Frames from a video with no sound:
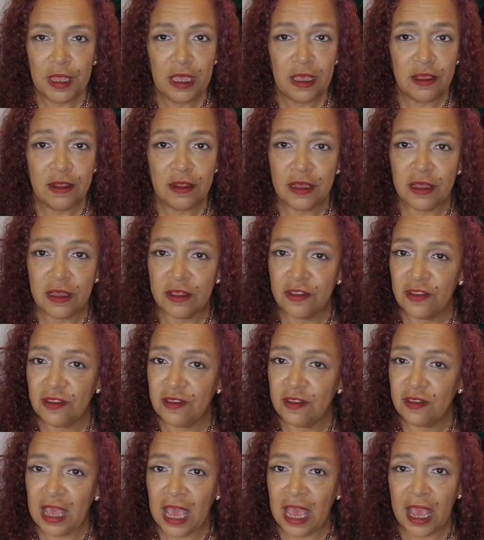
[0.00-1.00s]
It is
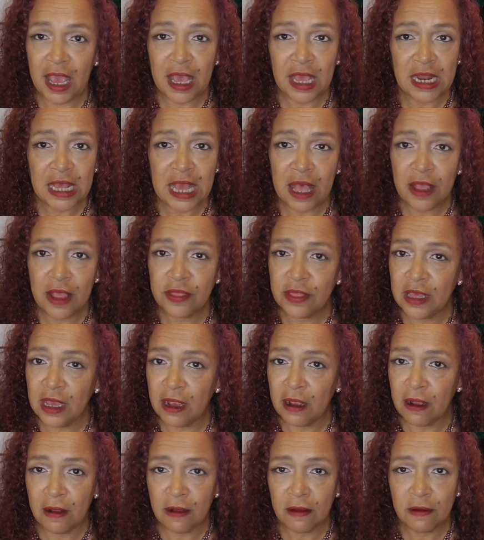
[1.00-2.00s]
sad out
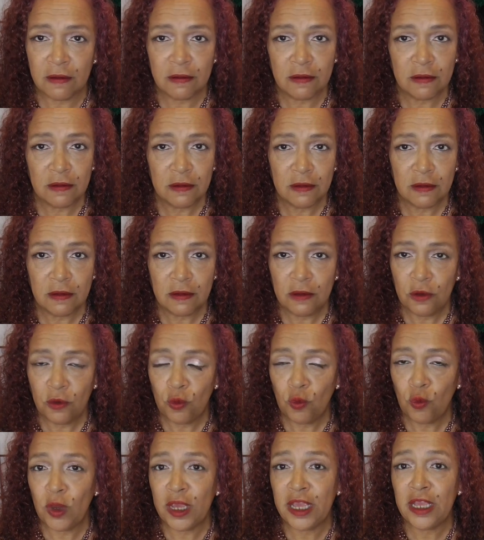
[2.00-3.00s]
there.
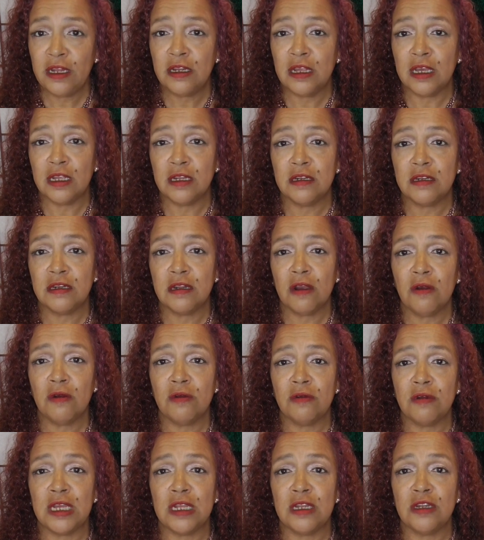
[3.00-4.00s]
We done
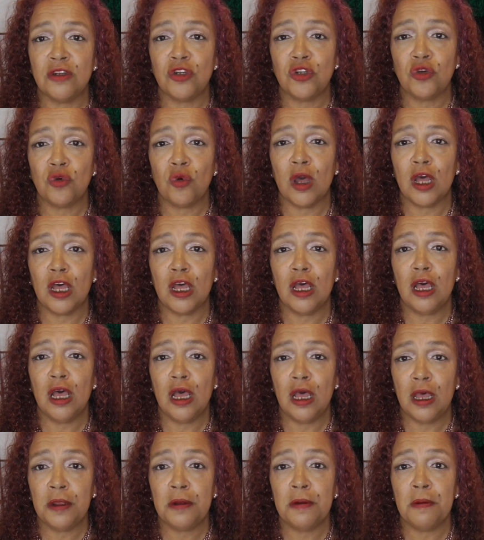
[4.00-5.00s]
turned into an
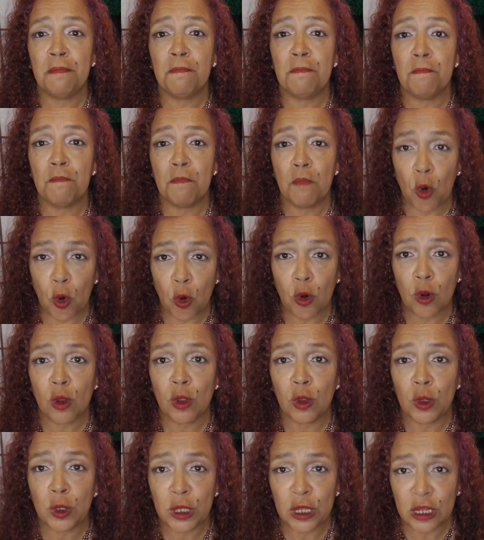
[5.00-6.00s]

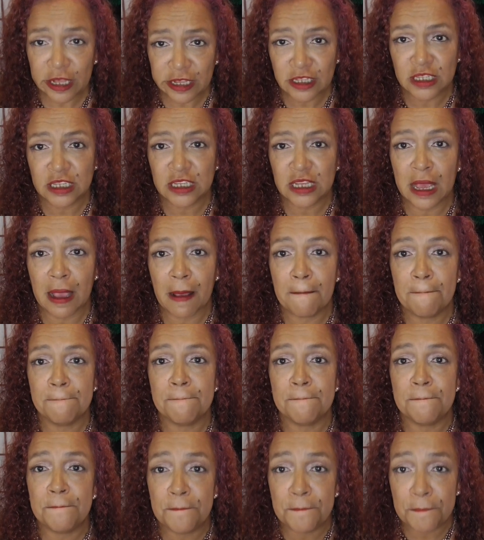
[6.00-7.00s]
unmoralistic
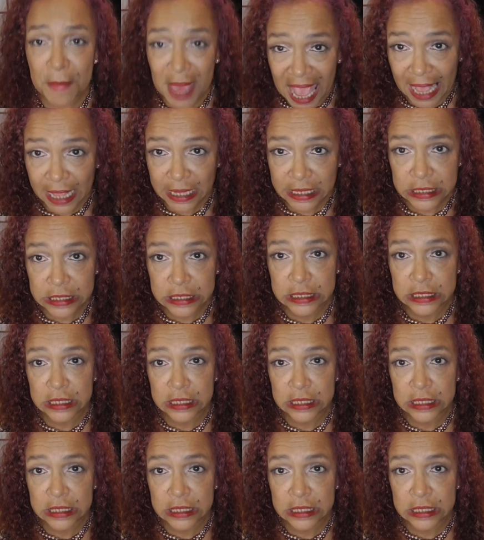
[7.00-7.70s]
mess.